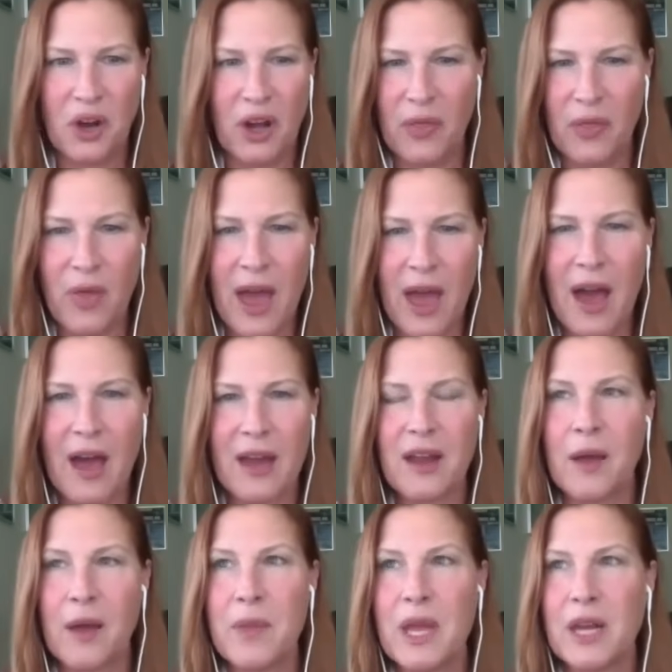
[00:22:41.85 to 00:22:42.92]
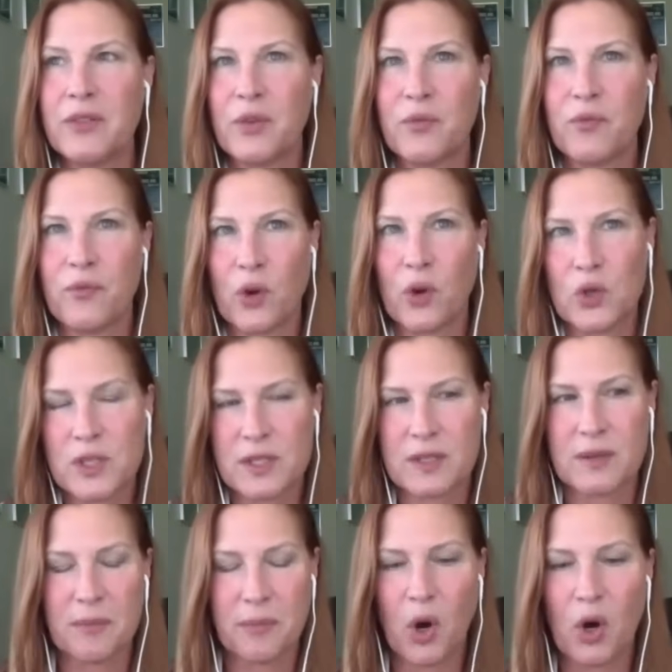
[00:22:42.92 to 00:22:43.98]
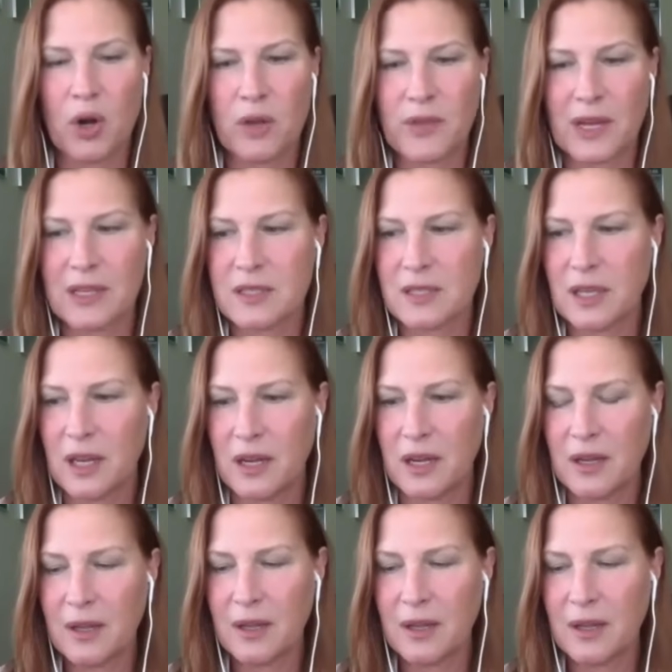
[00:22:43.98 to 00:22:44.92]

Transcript: on that i mean the first part of that scene